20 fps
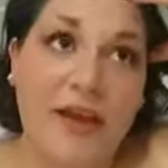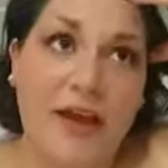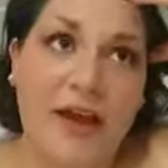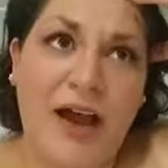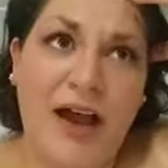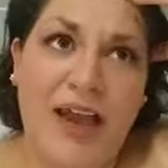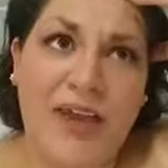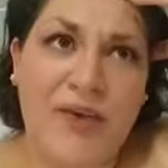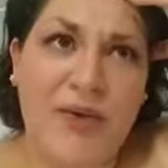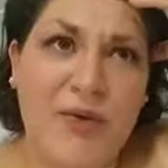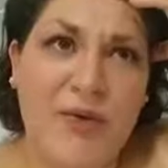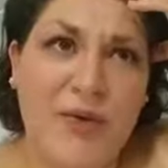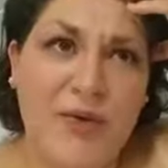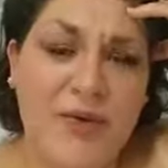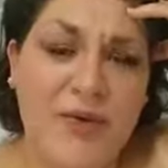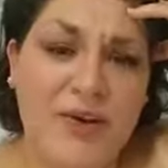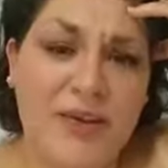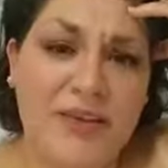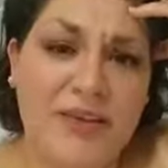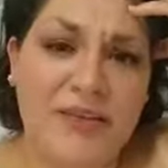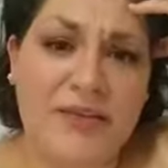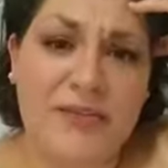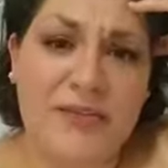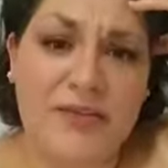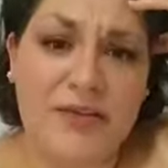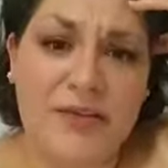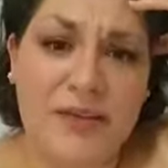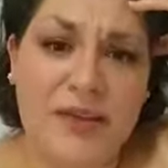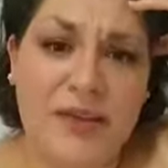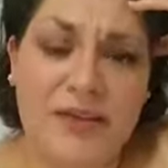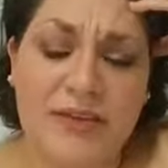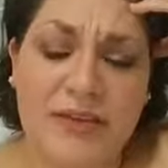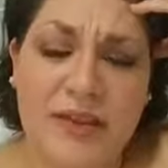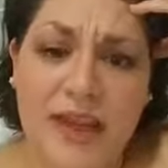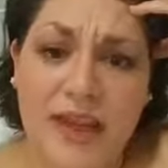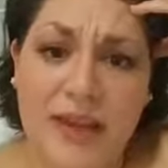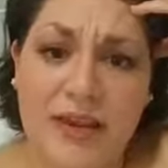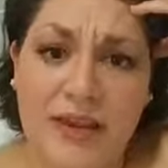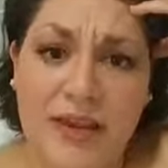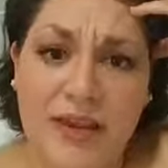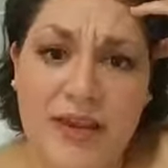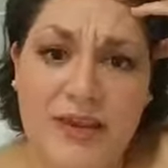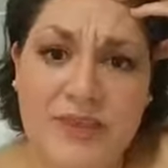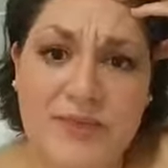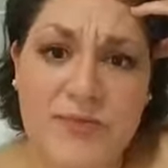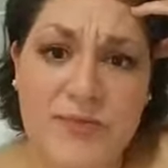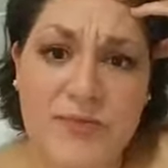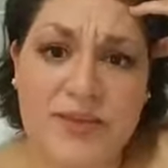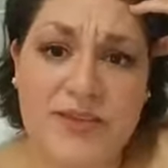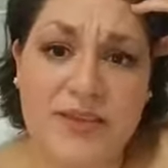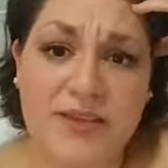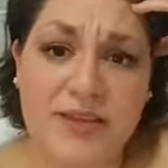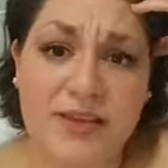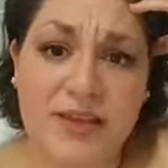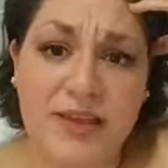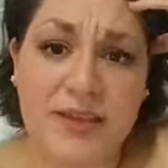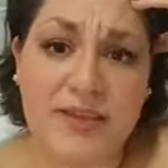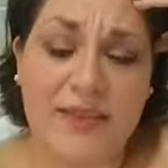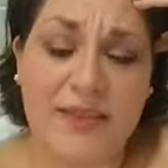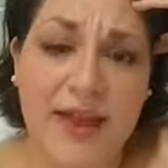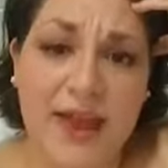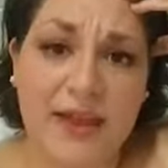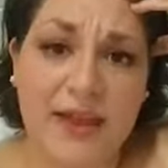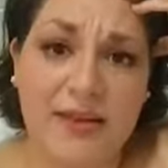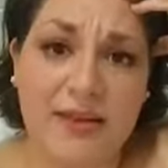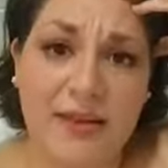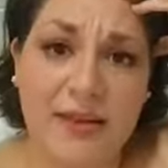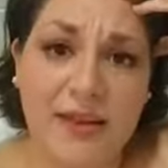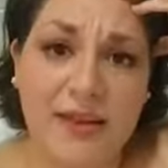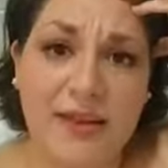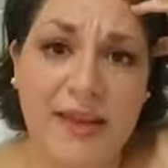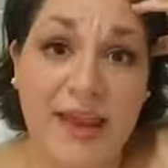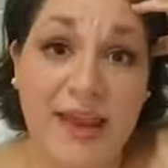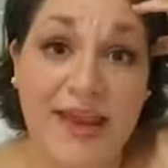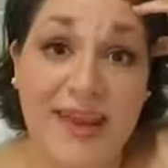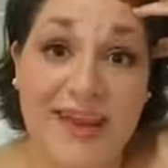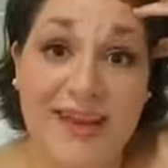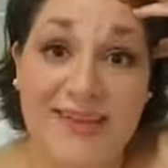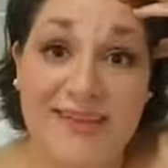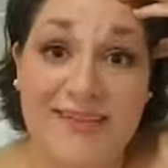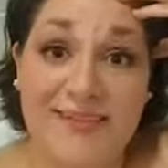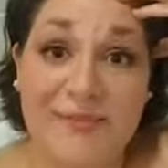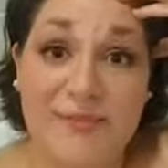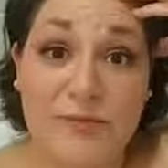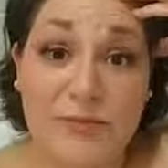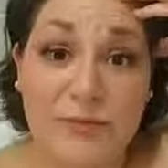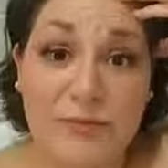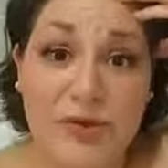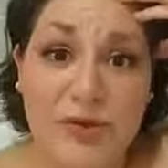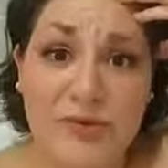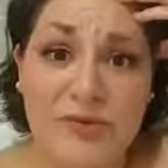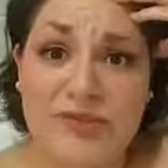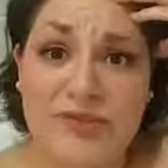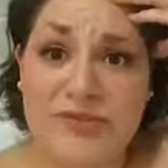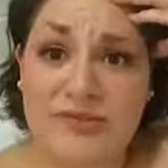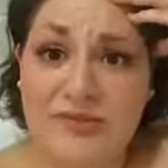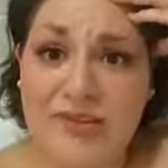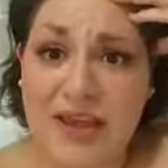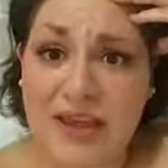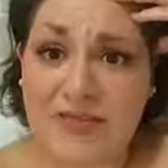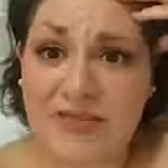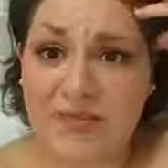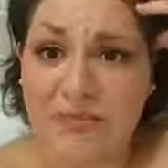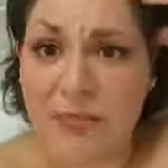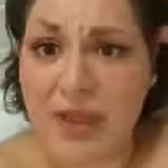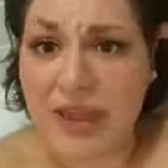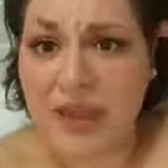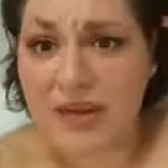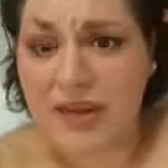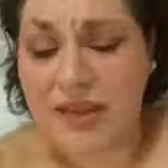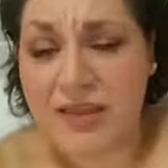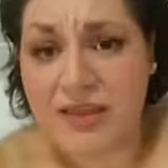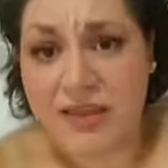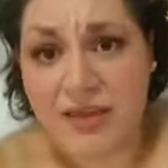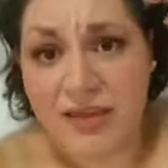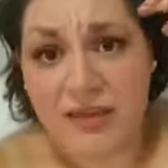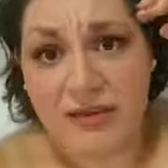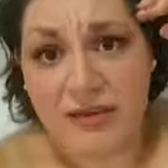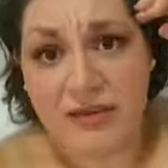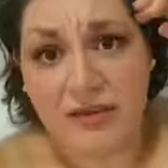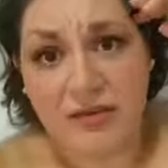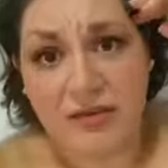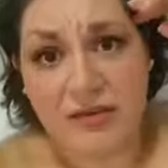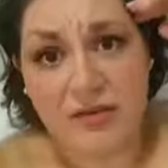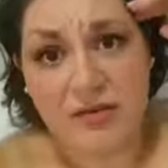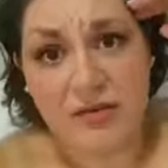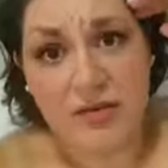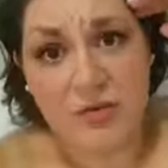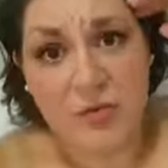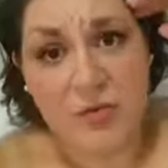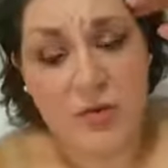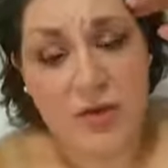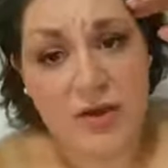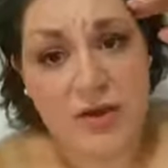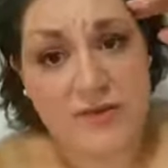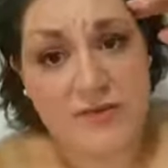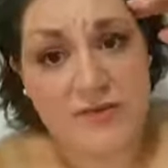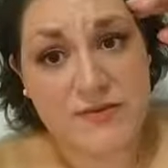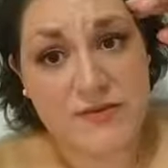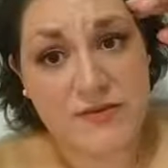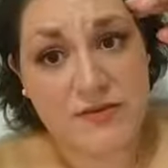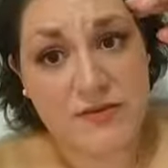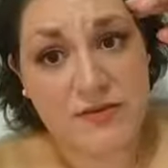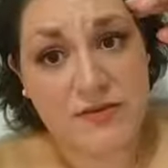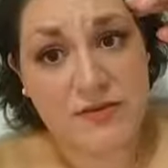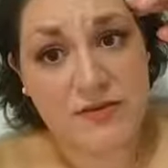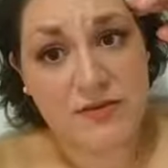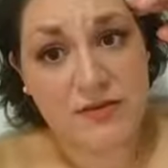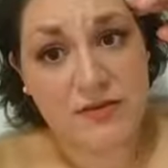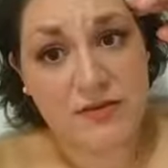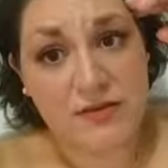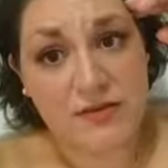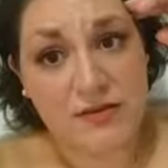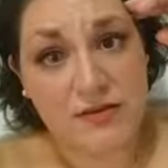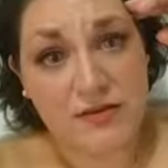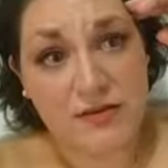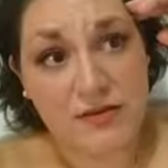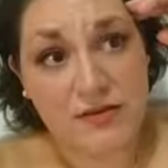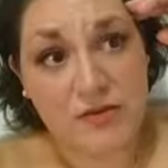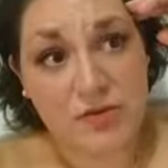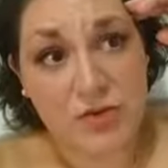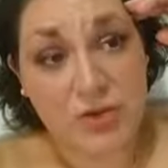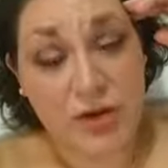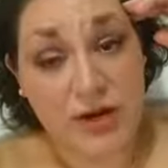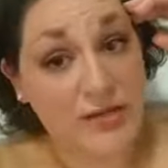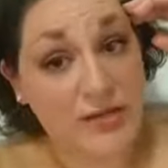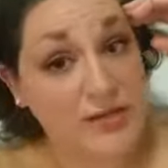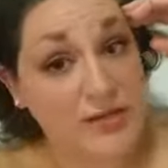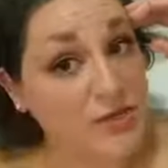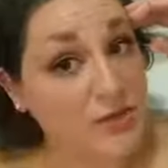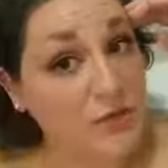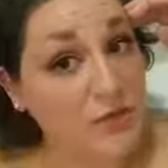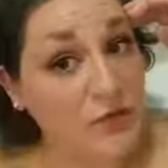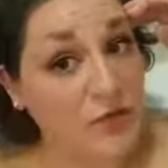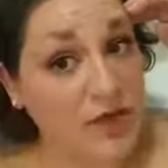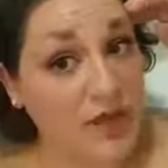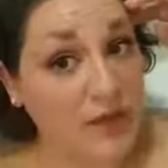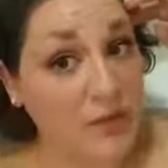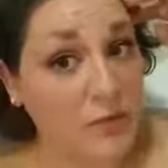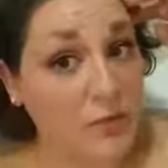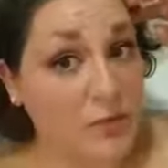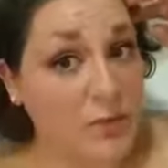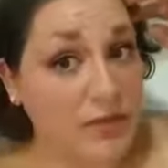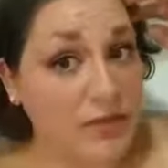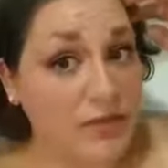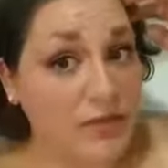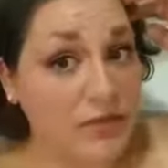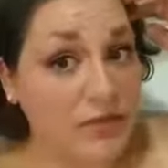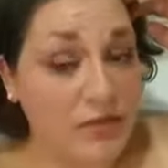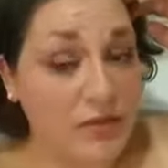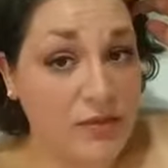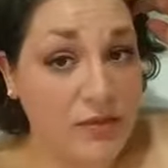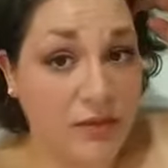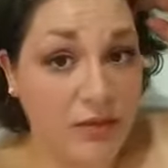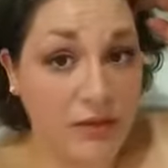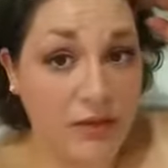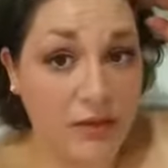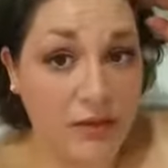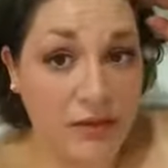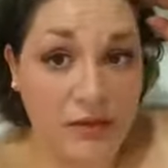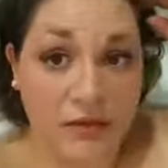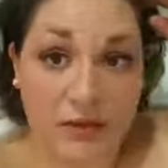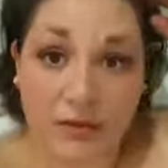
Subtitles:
heard in the headlines recently that a mute deaf man, I think, was trying to communicate with the